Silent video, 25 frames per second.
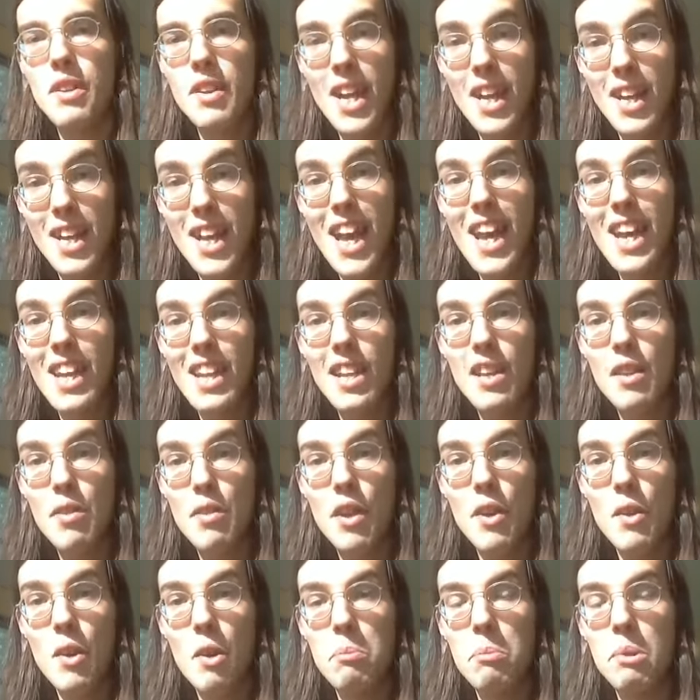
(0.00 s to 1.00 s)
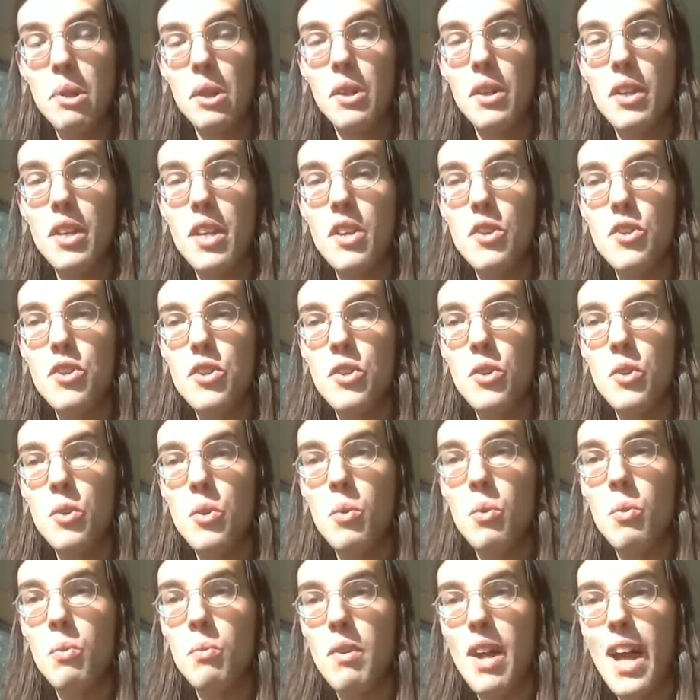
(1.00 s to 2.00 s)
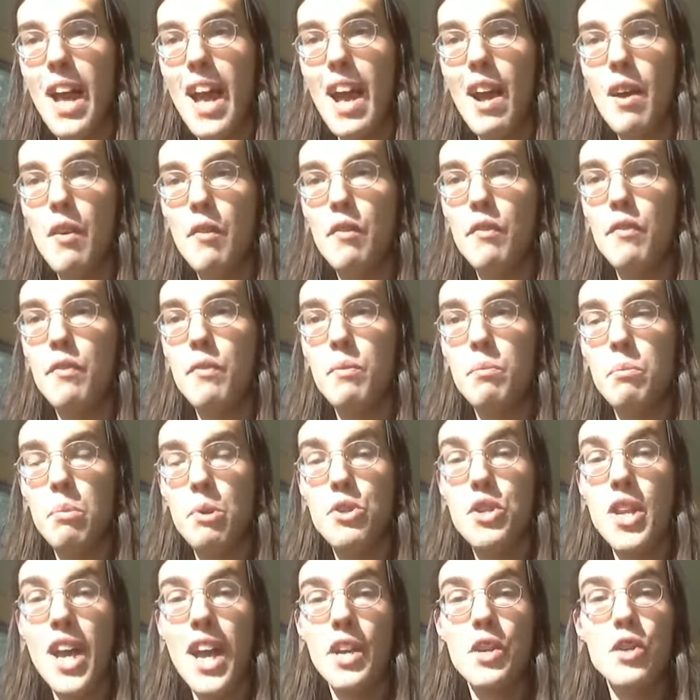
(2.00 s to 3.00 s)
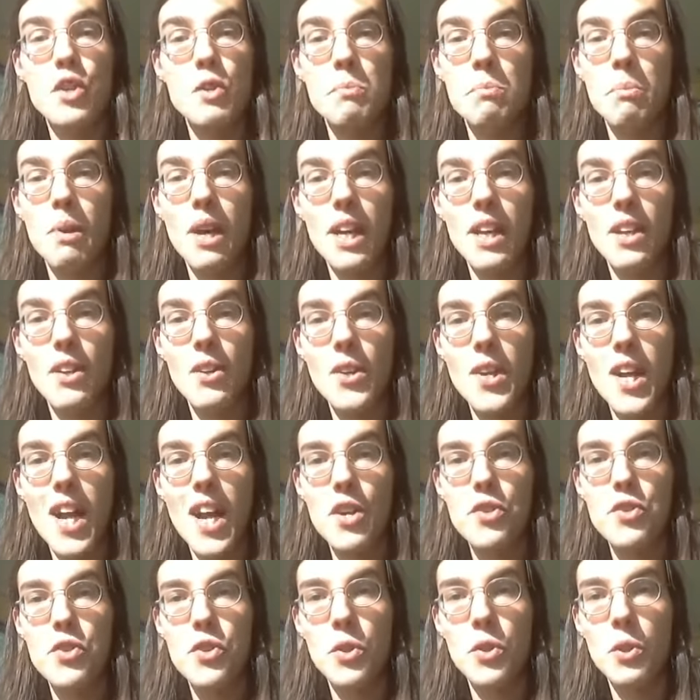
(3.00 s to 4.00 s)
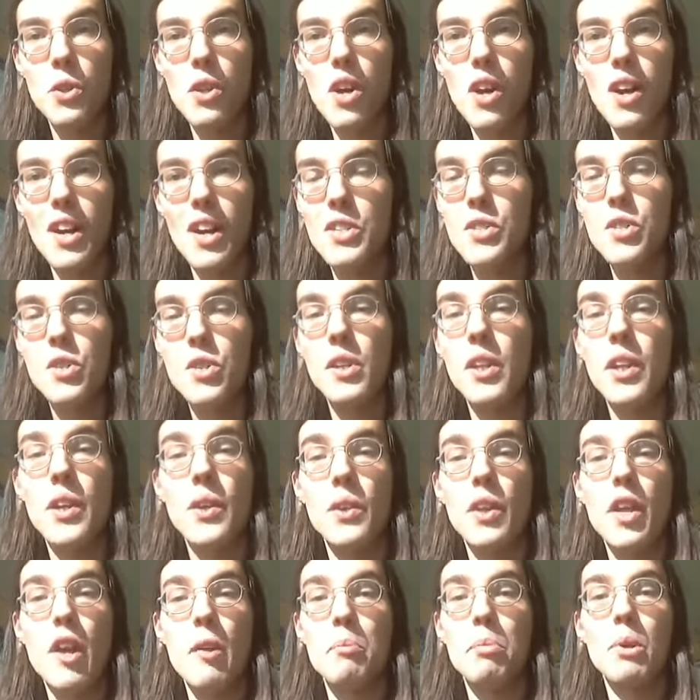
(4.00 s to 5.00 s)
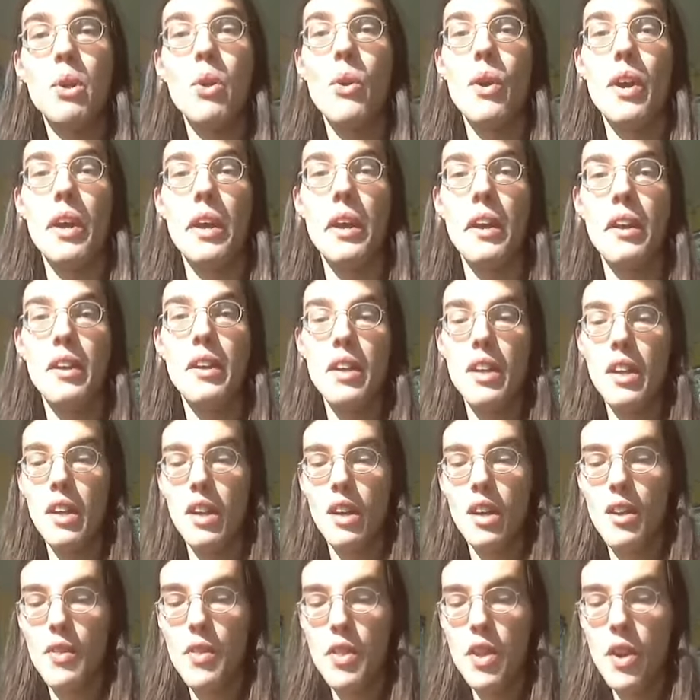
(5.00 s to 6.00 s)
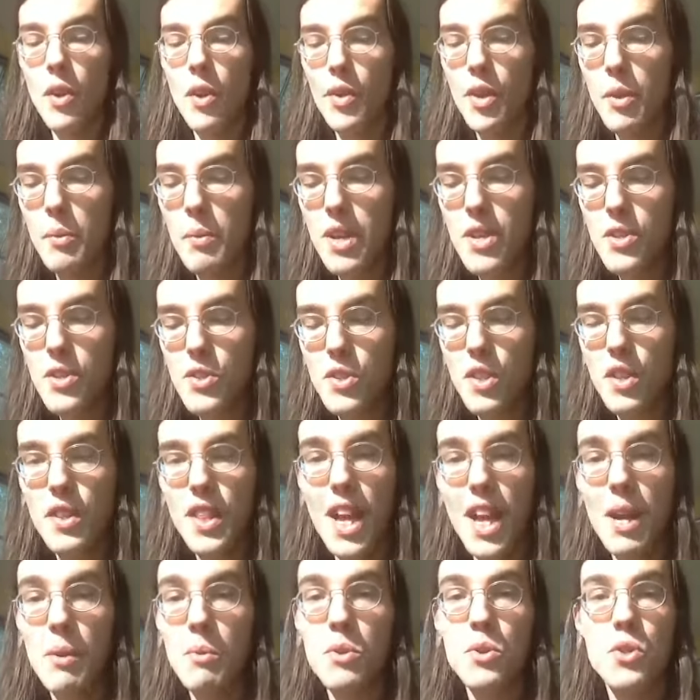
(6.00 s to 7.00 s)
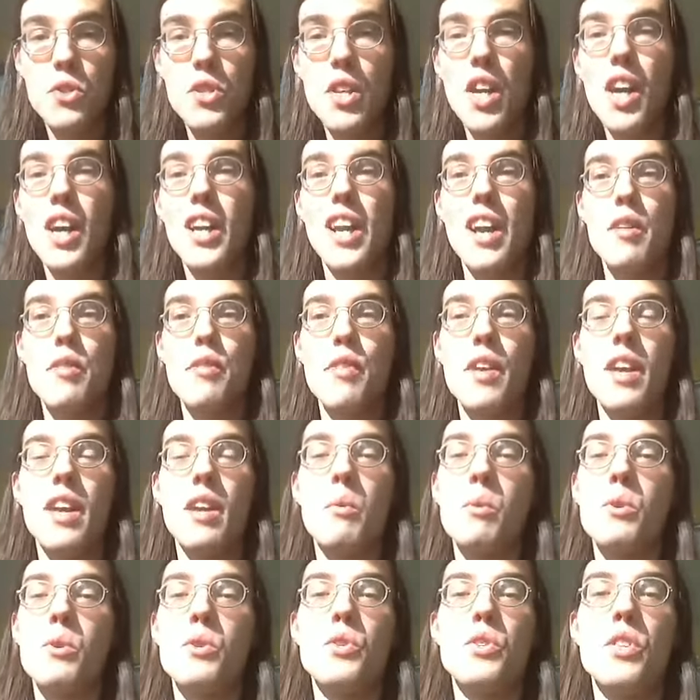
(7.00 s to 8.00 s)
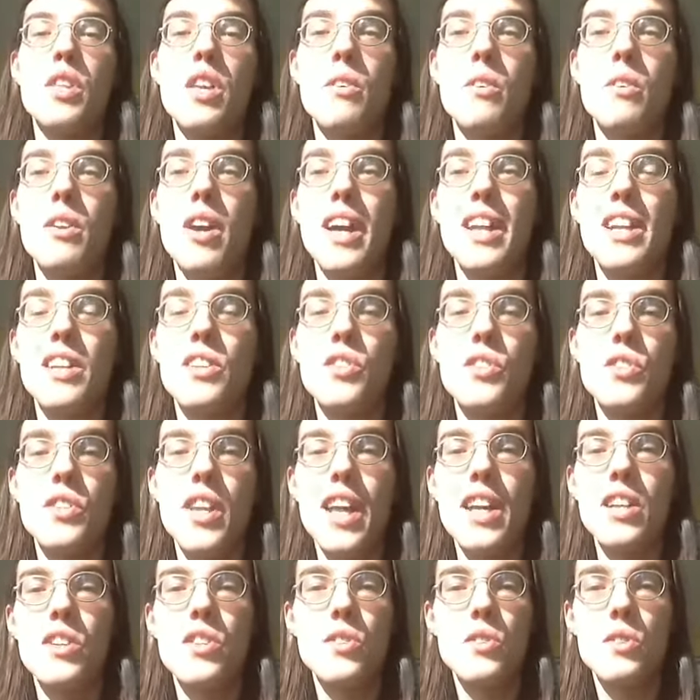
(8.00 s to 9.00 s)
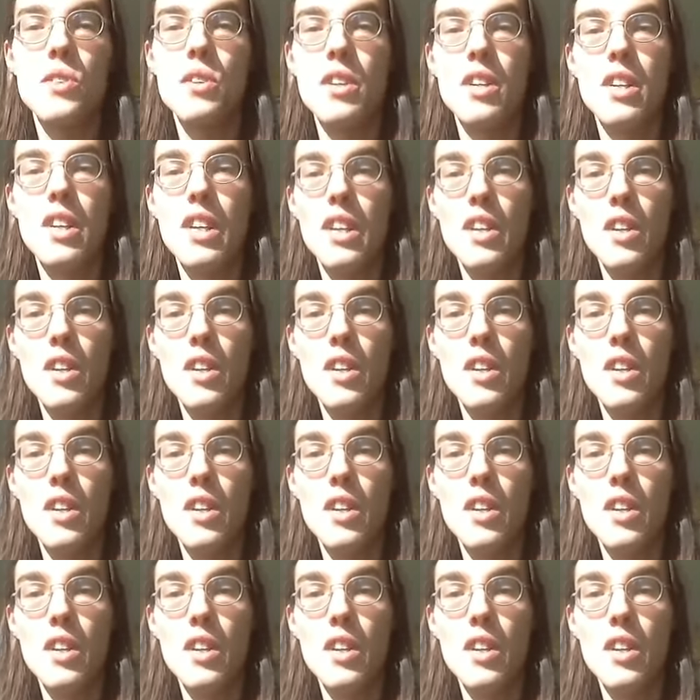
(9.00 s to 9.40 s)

negating their ability to have protection by international law. It's clearly a ploy. The only reason that that was done, I think, was the United States